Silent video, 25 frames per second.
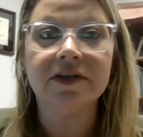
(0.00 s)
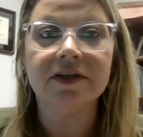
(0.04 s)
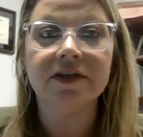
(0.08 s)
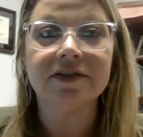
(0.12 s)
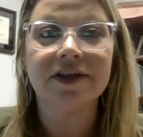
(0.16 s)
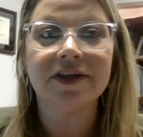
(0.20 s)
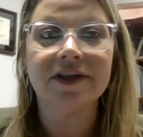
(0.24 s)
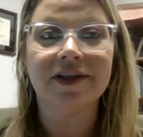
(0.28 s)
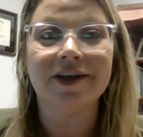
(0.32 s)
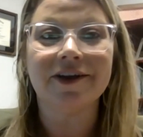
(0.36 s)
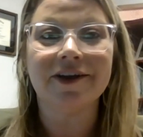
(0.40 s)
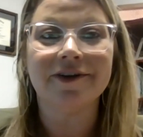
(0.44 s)

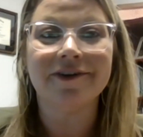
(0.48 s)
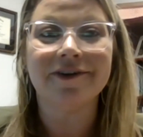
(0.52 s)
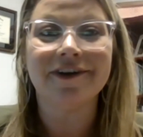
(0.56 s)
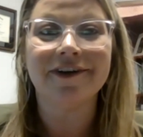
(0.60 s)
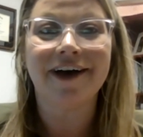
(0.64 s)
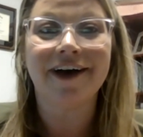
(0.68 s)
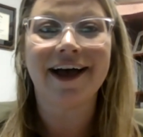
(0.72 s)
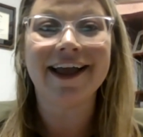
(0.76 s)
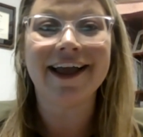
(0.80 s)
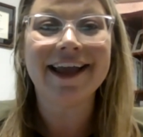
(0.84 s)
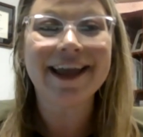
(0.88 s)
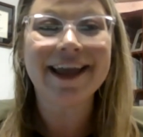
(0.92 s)
so that you're
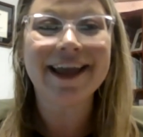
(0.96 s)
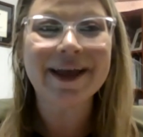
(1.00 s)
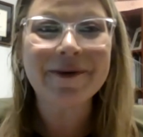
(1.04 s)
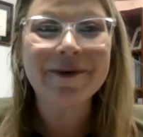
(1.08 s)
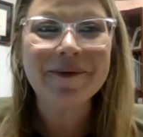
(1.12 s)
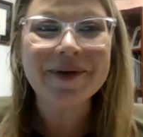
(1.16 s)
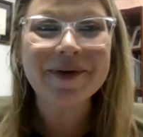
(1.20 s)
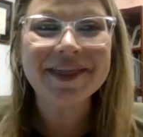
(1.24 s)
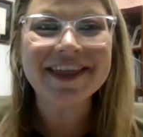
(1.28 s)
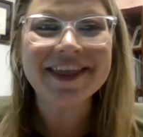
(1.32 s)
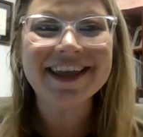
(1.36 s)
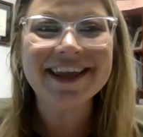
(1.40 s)
not hit
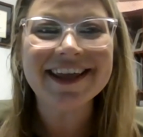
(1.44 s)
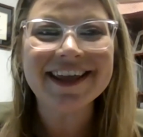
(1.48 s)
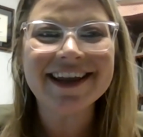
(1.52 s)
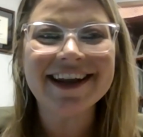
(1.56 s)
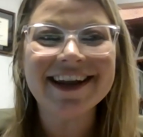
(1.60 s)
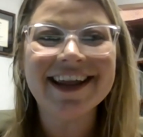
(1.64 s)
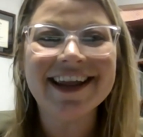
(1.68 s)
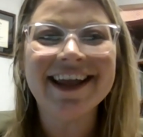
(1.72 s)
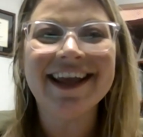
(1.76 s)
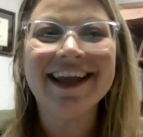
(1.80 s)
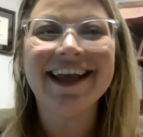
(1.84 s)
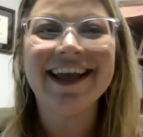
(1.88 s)
with it
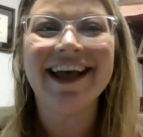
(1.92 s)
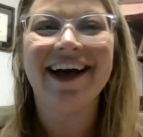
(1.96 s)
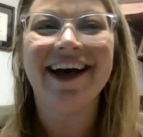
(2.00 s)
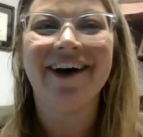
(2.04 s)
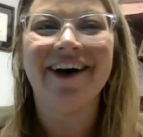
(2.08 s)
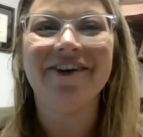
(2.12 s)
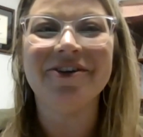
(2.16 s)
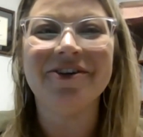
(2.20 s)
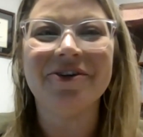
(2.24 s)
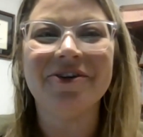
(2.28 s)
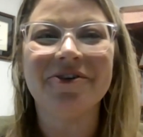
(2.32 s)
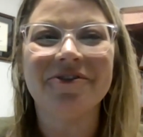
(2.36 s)

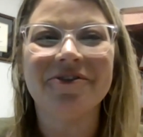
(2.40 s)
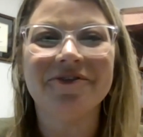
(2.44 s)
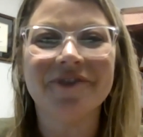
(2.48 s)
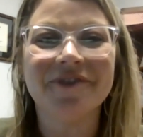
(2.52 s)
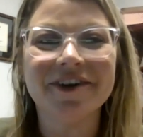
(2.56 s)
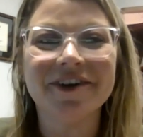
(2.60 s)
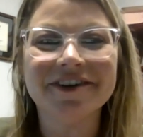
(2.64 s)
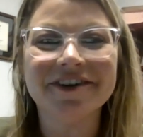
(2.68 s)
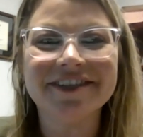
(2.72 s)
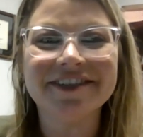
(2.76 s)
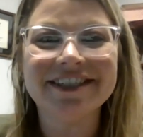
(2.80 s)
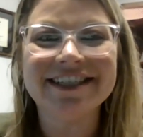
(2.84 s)
on your
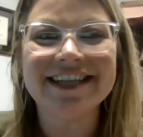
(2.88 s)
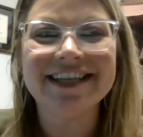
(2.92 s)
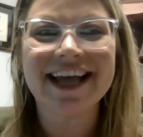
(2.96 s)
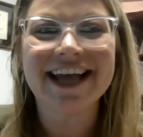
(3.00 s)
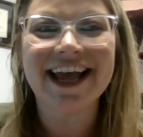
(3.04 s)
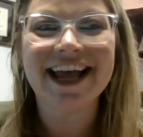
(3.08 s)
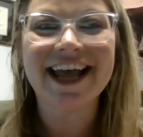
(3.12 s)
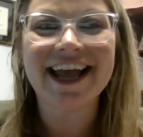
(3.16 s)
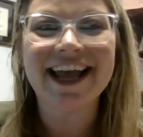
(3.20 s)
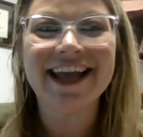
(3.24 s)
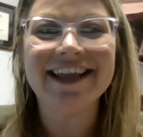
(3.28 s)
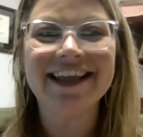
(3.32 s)
first
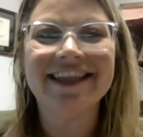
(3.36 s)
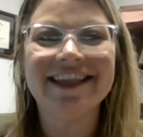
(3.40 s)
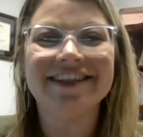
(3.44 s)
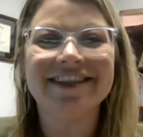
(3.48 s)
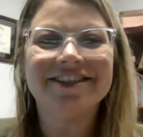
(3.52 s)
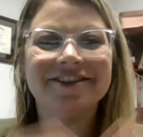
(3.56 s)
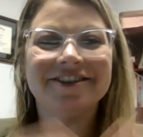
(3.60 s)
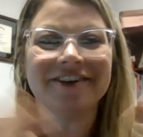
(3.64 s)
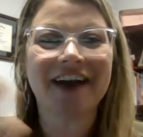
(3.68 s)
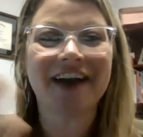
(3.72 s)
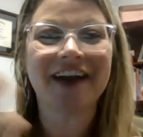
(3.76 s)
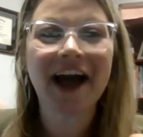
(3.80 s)
day,
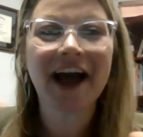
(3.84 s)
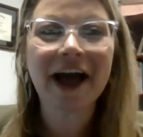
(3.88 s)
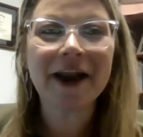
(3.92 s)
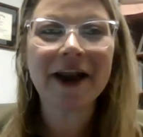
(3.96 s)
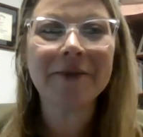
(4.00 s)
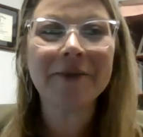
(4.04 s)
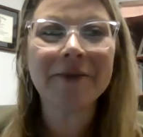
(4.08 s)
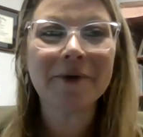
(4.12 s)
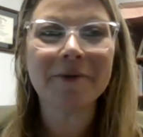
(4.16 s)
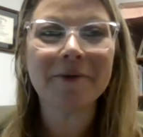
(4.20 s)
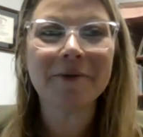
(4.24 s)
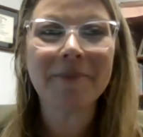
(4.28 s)
that you're kind
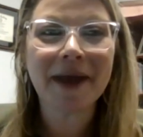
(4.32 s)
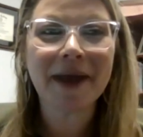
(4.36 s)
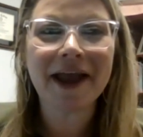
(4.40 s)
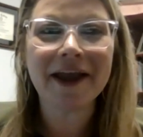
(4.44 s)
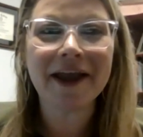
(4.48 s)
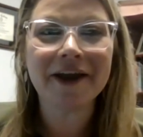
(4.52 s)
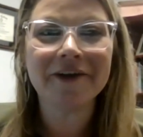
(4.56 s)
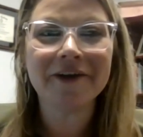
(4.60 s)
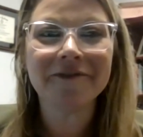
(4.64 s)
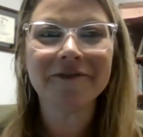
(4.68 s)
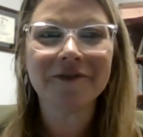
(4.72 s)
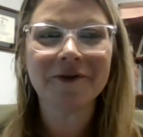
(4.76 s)
of
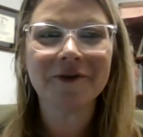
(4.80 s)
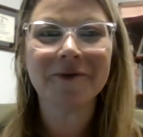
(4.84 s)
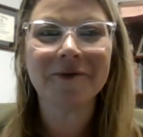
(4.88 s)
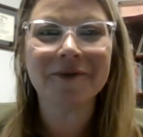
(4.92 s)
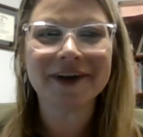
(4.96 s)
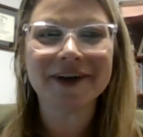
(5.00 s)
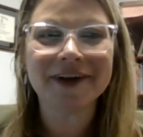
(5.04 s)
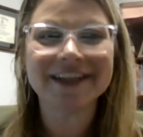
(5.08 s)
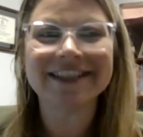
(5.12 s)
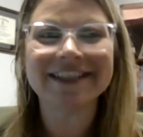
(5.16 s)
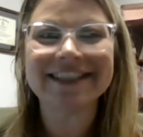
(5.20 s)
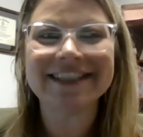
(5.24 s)
prepared for
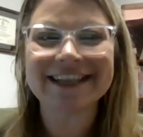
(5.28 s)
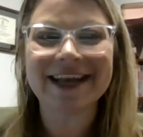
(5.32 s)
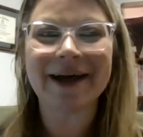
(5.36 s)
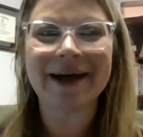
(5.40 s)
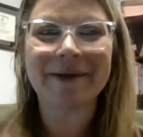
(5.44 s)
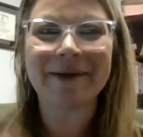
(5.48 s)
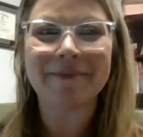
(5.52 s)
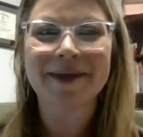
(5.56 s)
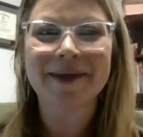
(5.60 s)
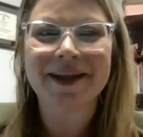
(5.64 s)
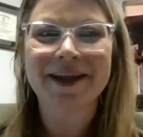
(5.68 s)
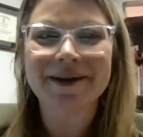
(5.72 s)
what's
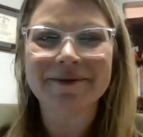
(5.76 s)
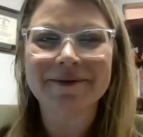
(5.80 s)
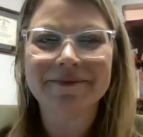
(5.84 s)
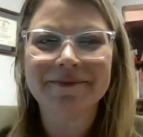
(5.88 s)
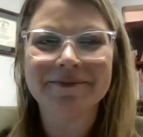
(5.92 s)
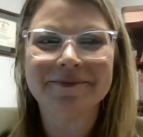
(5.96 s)
coming.